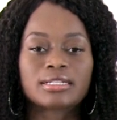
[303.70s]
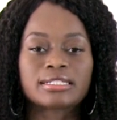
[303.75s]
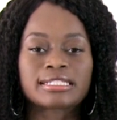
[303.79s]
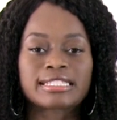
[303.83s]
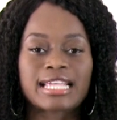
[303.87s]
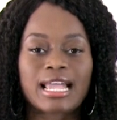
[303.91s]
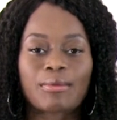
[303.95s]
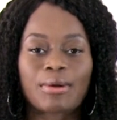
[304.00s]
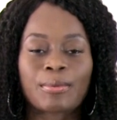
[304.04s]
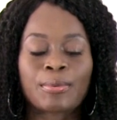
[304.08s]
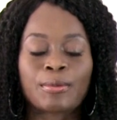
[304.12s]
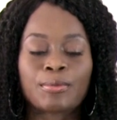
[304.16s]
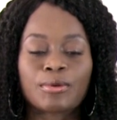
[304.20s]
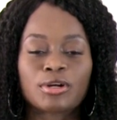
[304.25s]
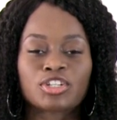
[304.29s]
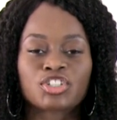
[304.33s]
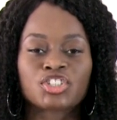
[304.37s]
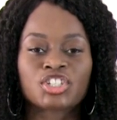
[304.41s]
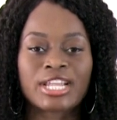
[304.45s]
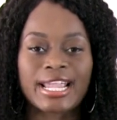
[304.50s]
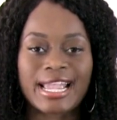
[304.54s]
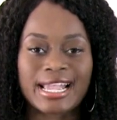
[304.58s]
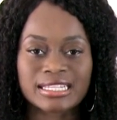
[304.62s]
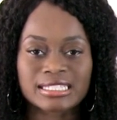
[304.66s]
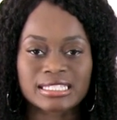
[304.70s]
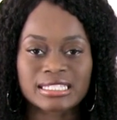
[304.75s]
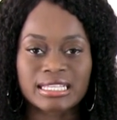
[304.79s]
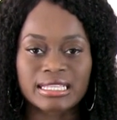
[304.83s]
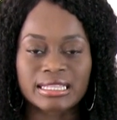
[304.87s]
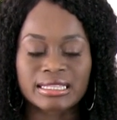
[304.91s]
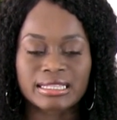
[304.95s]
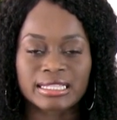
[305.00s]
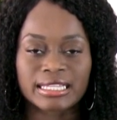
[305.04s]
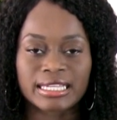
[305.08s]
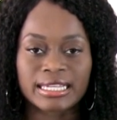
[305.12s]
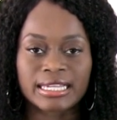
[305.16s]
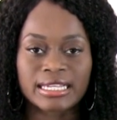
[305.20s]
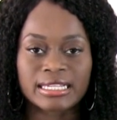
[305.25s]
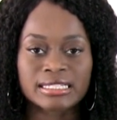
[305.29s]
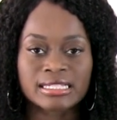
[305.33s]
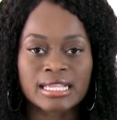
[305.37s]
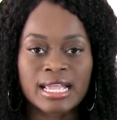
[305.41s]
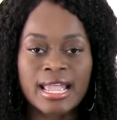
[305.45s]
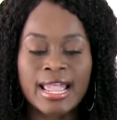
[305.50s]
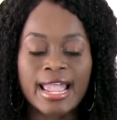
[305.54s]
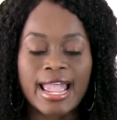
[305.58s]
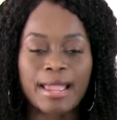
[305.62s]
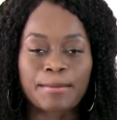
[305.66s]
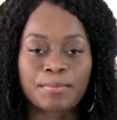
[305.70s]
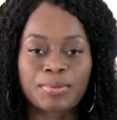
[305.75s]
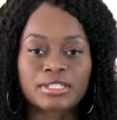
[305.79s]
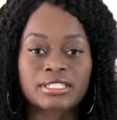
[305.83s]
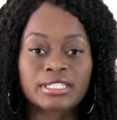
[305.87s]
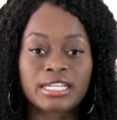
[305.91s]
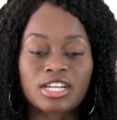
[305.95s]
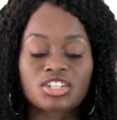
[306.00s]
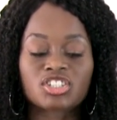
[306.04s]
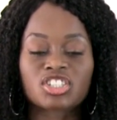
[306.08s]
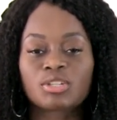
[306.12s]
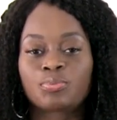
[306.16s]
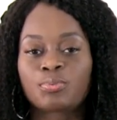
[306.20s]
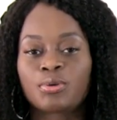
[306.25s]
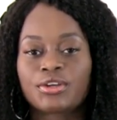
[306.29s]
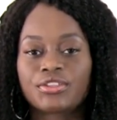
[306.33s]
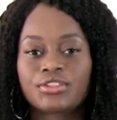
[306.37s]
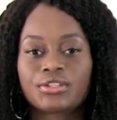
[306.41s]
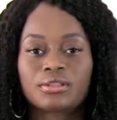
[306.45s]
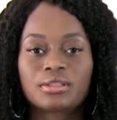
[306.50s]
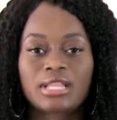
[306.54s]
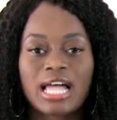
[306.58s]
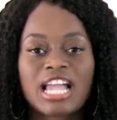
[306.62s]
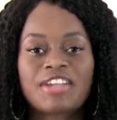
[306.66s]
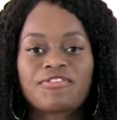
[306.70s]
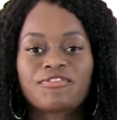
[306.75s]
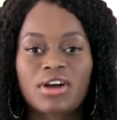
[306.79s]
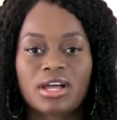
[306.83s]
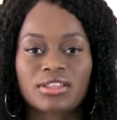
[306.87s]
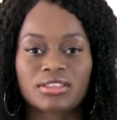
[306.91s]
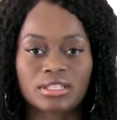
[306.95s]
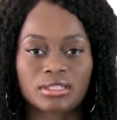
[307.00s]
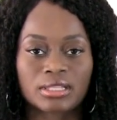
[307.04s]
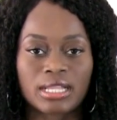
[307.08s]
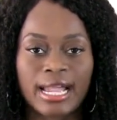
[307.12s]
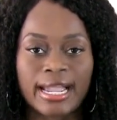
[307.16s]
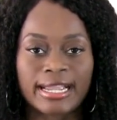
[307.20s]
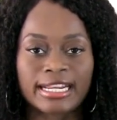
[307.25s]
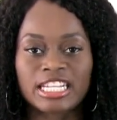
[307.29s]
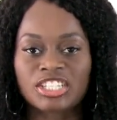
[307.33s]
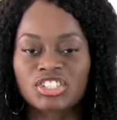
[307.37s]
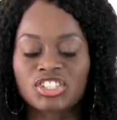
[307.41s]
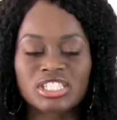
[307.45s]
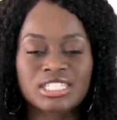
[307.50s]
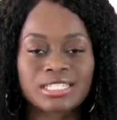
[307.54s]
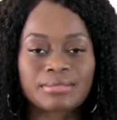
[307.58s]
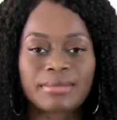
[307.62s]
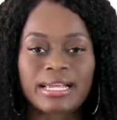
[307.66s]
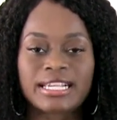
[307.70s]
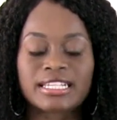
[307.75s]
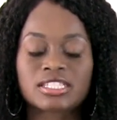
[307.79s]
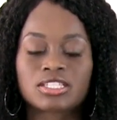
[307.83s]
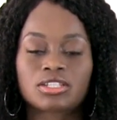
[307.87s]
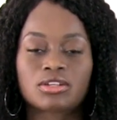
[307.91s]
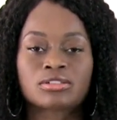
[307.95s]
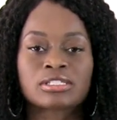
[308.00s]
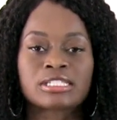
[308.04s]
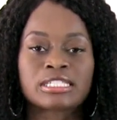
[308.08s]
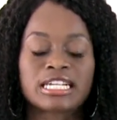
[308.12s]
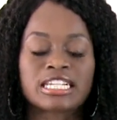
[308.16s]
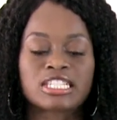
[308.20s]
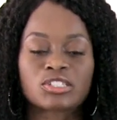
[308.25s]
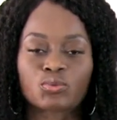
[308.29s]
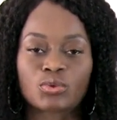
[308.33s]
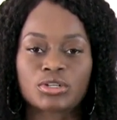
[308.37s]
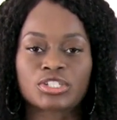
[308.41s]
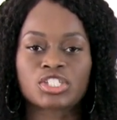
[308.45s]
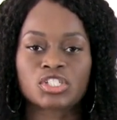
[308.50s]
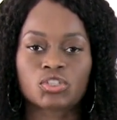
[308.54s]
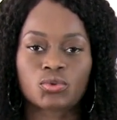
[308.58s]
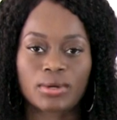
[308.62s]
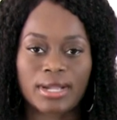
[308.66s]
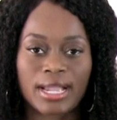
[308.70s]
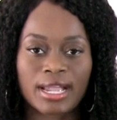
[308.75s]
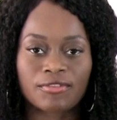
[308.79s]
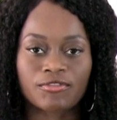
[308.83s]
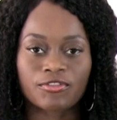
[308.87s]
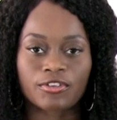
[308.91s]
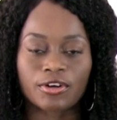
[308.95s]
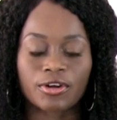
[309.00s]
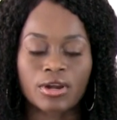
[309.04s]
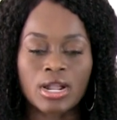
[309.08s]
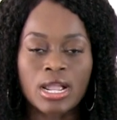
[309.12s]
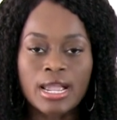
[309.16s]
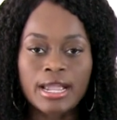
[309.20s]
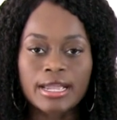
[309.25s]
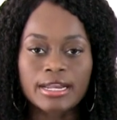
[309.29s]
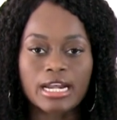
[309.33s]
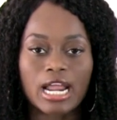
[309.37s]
understand why people are chancing things and potentially putting their life on the line. It just makes no sense whatsoever.